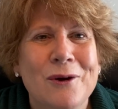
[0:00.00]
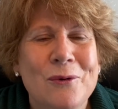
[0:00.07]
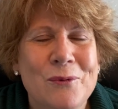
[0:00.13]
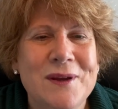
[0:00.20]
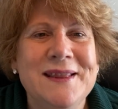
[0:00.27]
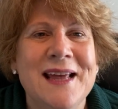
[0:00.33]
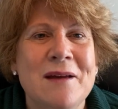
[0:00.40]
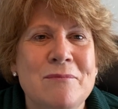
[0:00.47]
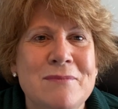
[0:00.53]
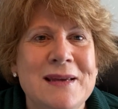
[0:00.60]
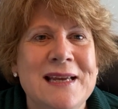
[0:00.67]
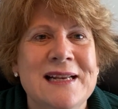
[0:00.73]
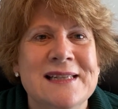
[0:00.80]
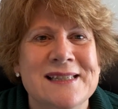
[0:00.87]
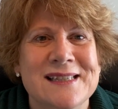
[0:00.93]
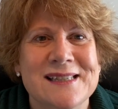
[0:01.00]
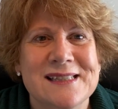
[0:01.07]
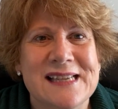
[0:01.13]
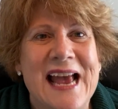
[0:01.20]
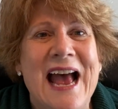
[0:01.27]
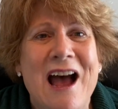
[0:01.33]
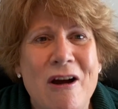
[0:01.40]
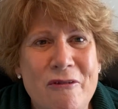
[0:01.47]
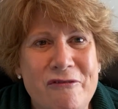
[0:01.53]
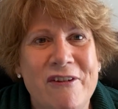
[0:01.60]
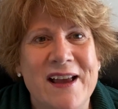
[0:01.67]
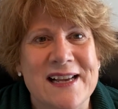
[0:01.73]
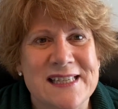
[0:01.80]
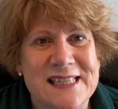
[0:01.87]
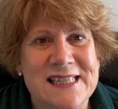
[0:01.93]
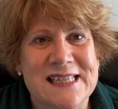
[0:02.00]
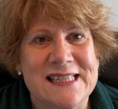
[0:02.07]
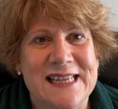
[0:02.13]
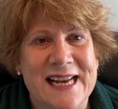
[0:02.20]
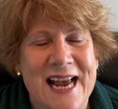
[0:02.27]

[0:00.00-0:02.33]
What that means is how fast does the